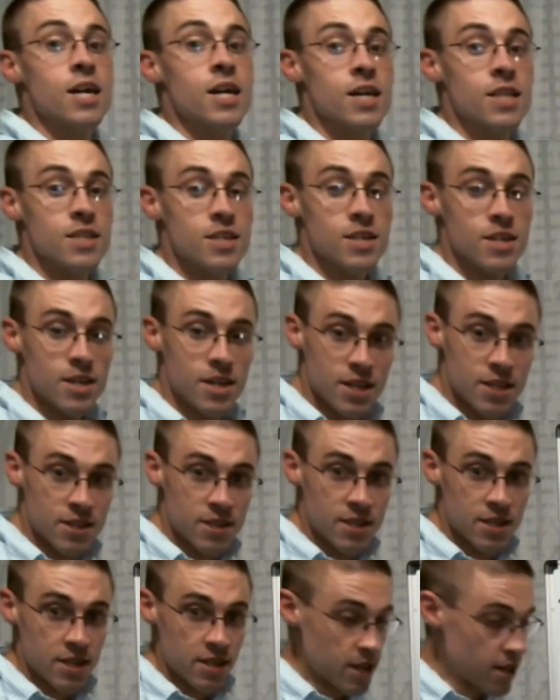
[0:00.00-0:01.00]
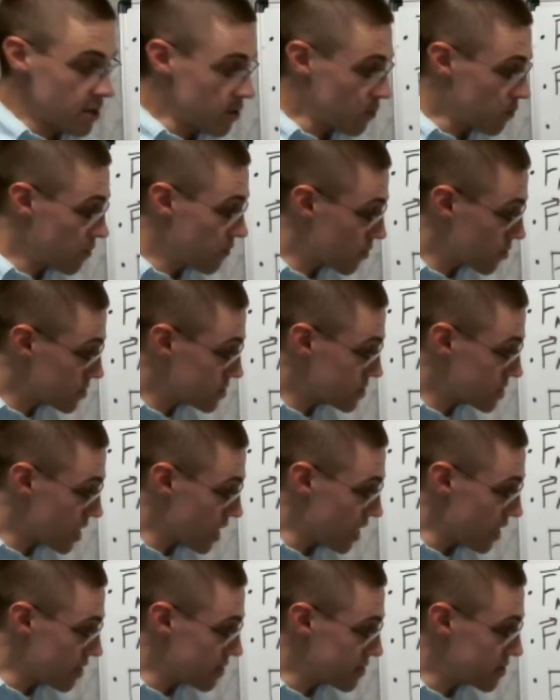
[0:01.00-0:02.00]
in the reverse
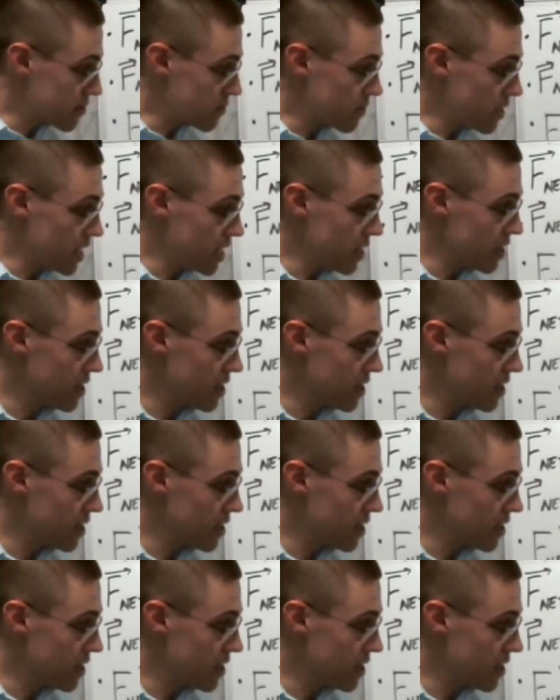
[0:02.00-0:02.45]
case, right,